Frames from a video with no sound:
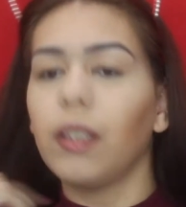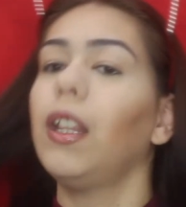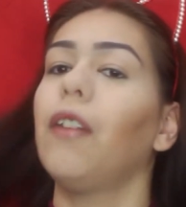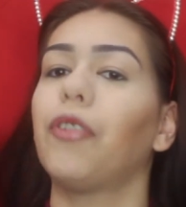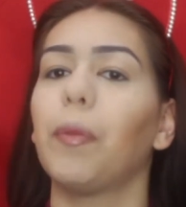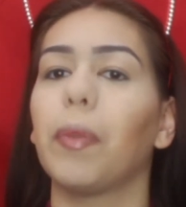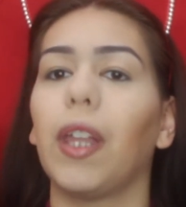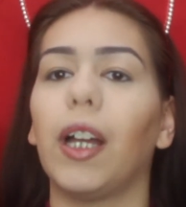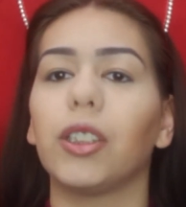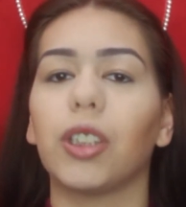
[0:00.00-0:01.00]
Now for
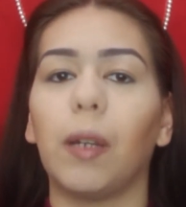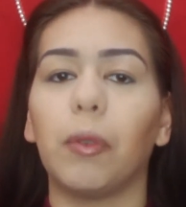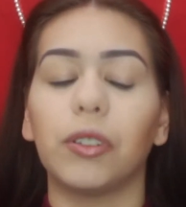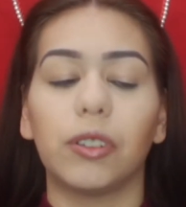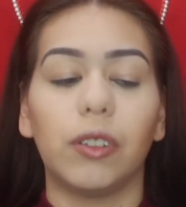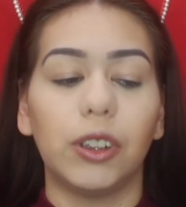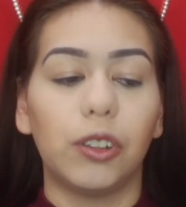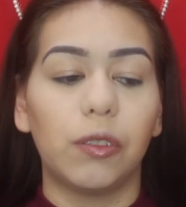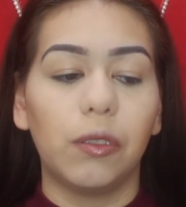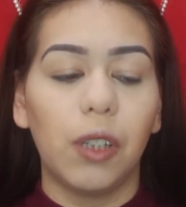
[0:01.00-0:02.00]
blush, I'm also going
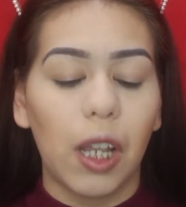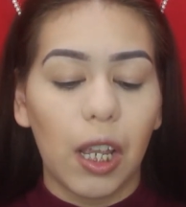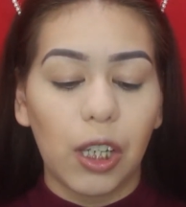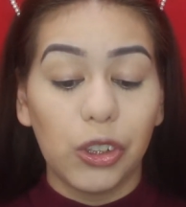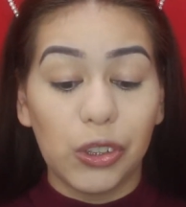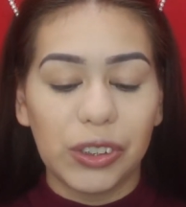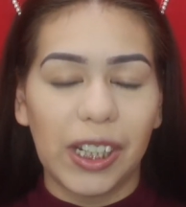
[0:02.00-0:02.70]
to use